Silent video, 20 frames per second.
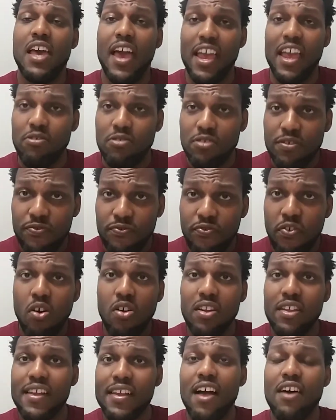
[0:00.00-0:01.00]
and he was
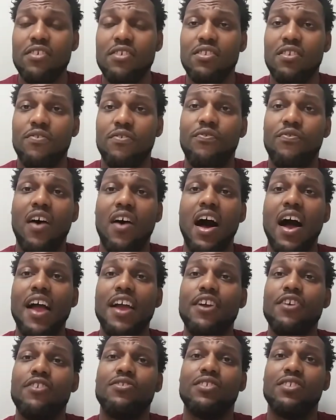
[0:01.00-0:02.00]
falling out in the
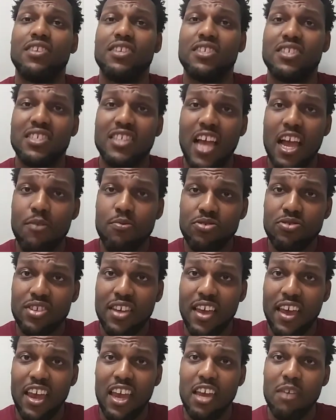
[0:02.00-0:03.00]
fire, and the
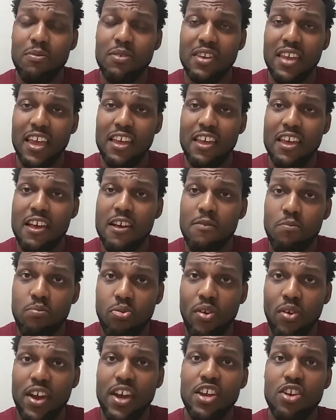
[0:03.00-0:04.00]
disciples came and they
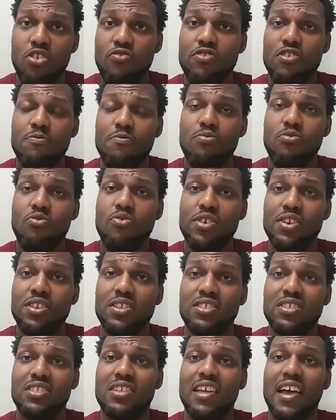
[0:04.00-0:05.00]
prayed over the boy
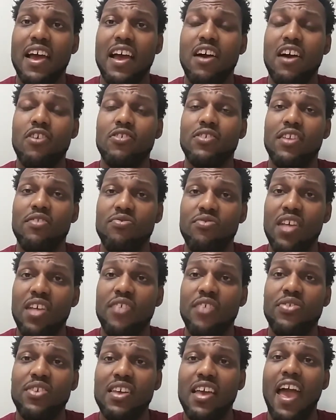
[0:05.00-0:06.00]
in this town, and
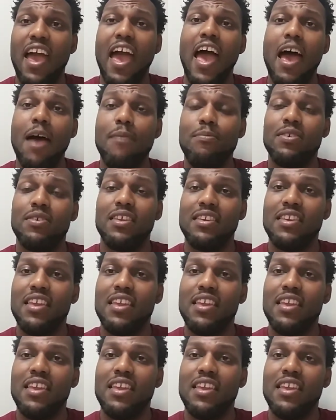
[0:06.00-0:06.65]
nothing happened.